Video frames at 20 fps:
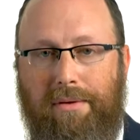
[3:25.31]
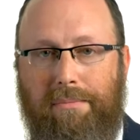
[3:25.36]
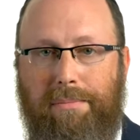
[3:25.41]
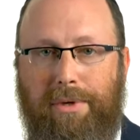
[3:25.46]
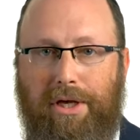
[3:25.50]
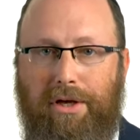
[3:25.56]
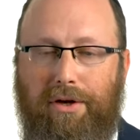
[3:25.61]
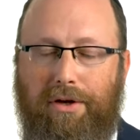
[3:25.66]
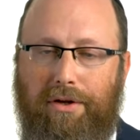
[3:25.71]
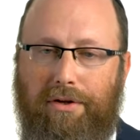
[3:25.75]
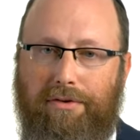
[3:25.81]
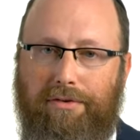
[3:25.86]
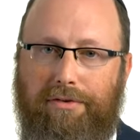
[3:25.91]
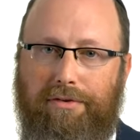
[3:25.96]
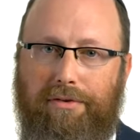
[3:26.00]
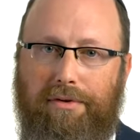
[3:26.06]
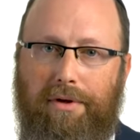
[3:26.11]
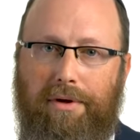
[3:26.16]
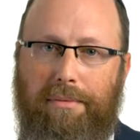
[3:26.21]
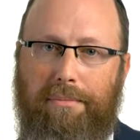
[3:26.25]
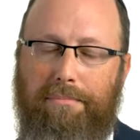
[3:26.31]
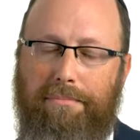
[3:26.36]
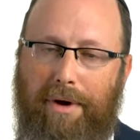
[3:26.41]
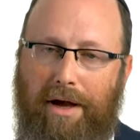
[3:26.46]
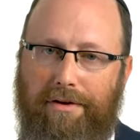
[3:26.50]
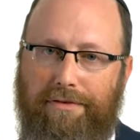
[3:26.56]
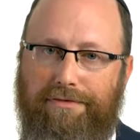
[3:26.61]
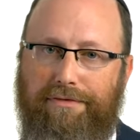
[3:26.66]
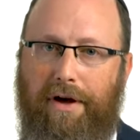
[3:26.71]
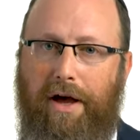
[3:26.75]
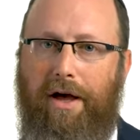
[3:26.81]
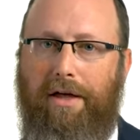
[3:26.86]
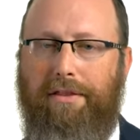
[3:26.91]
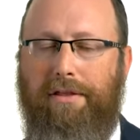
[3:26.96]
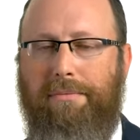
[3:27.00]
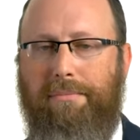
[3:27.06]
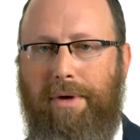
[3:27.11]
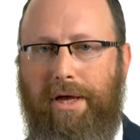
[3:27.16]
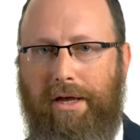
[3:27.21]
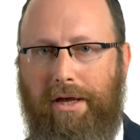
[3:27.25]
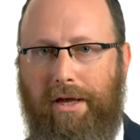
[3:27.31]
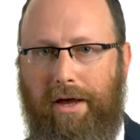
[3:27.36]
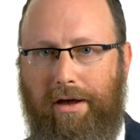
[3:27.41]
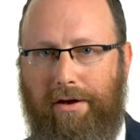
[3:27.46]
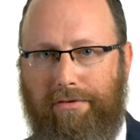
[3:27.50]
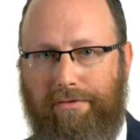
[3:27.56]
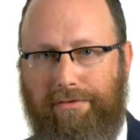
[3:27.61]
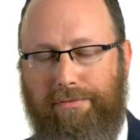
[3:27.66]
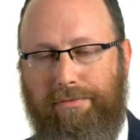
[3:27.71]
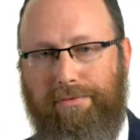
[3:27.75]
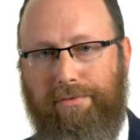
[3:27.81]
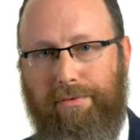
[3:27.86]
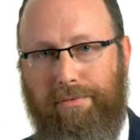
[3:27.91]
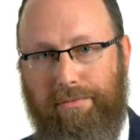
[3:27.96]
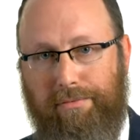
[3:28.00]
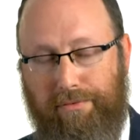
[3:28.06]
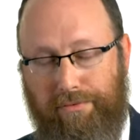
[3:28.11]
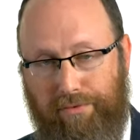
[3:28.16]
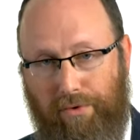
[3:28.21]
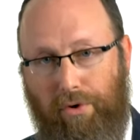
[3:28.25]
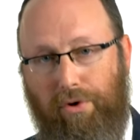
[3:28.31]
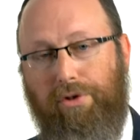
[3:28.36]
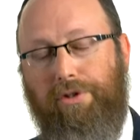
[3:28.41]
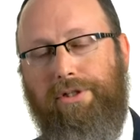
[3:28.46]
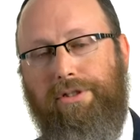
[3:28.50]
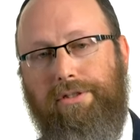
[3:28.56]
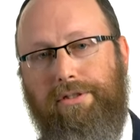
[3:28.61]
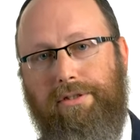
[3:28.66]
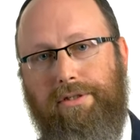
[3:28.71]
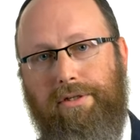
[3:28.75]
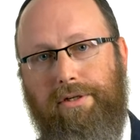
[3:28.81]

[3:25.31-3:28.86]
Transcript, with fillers: because my father may have fallen,